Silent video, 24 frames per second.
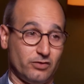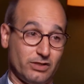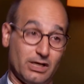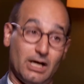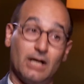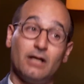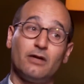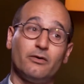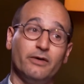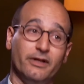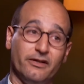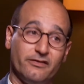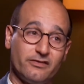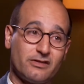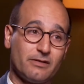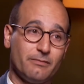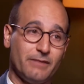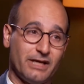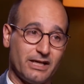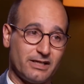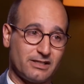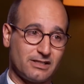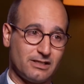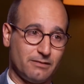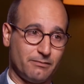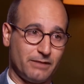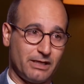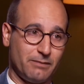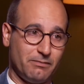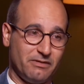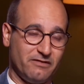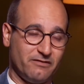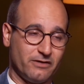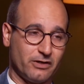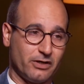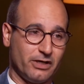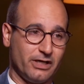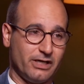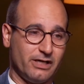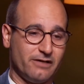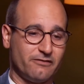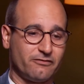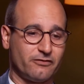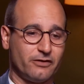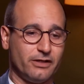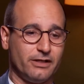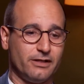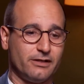tolerance to medicine might be very
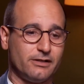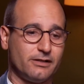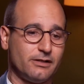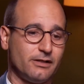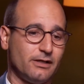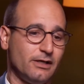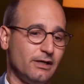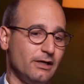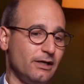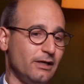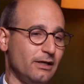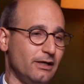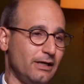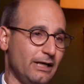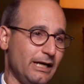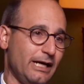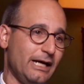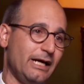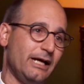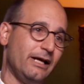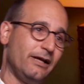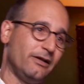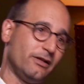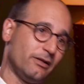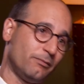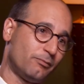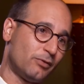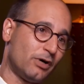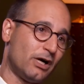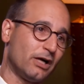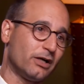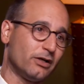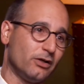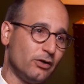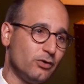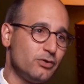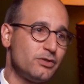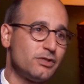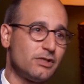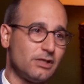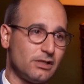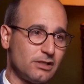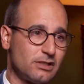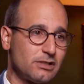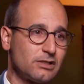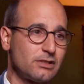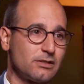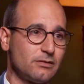different, and the
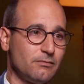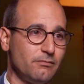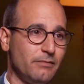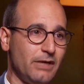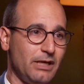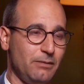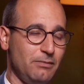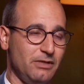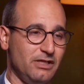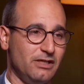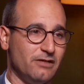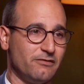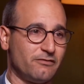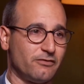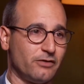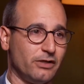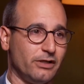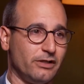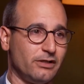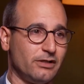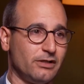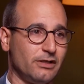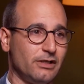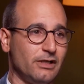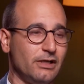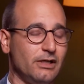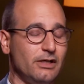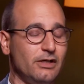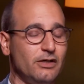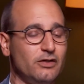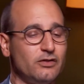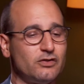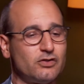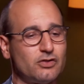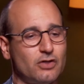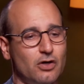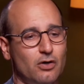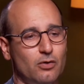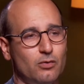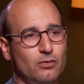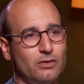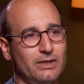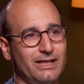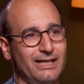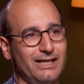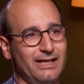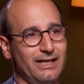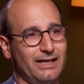prognosis may be different.
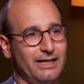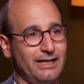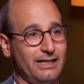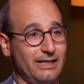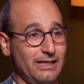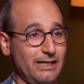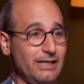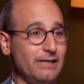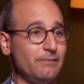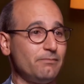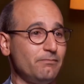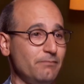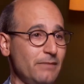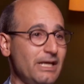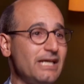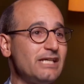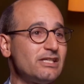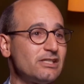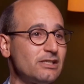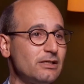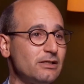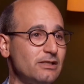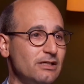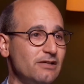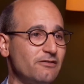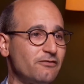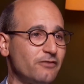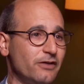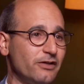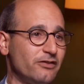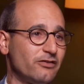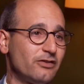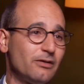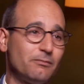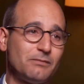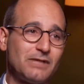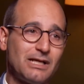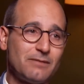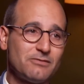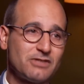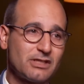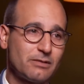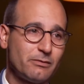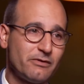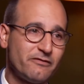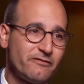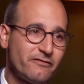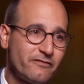So it makes a difference. Sometimes it
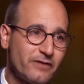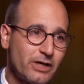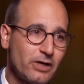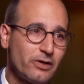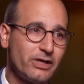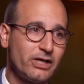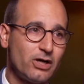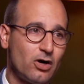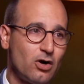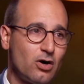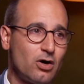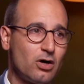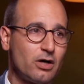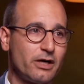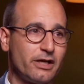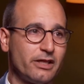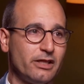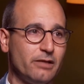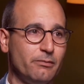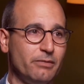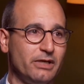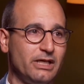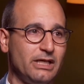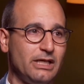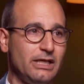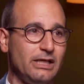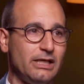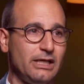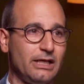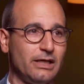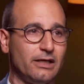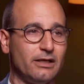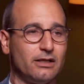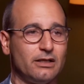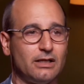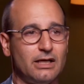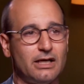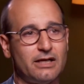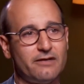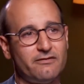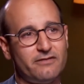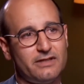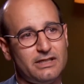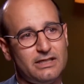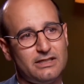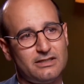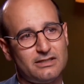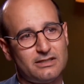can be very hard in the beginning. A lot of
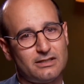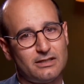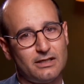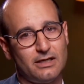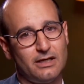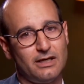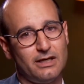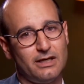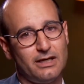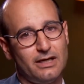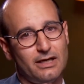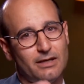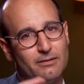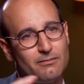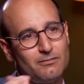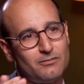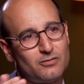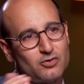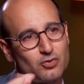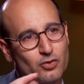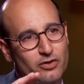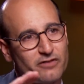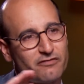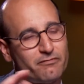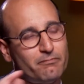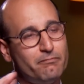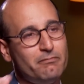these sort of